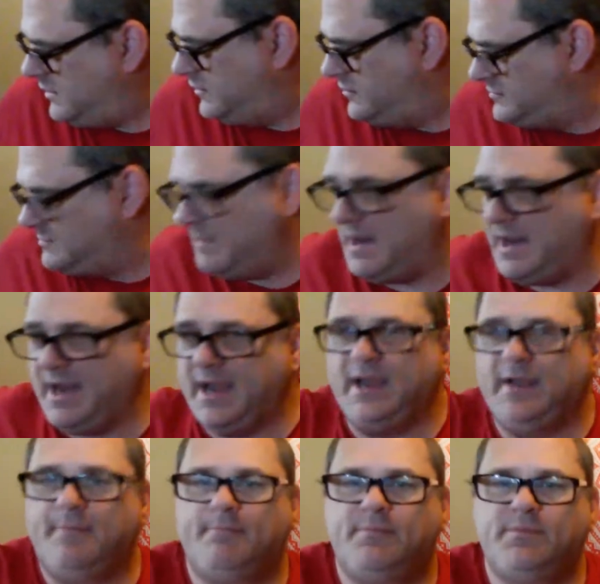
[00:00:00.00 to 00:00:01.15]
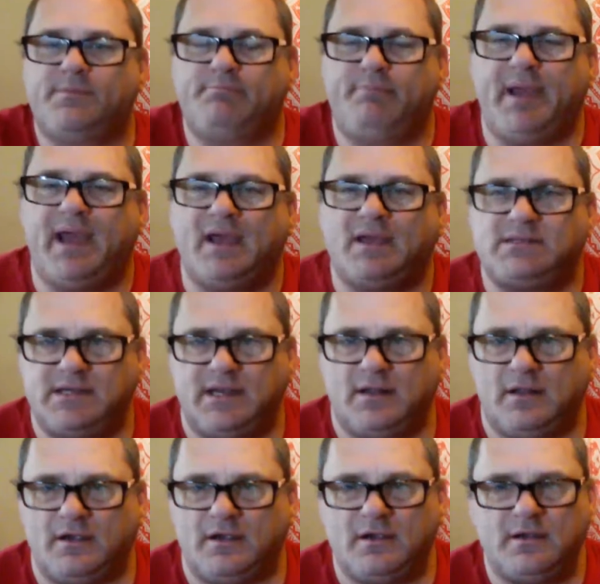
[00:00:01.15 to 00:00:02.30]
use my bag
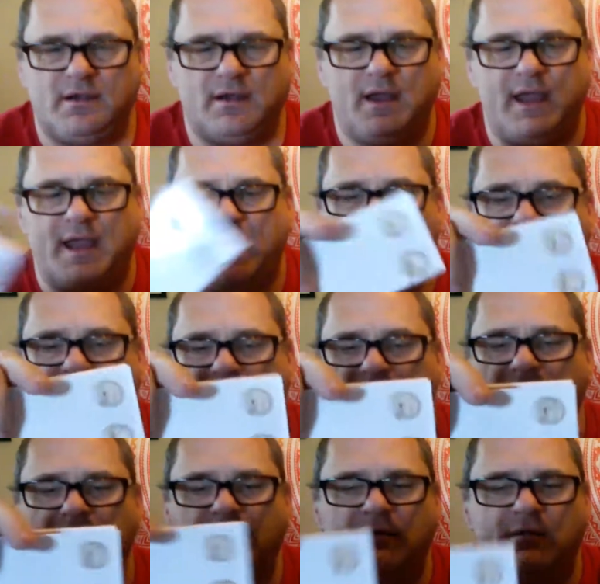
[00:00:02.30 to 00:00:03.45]
sealer and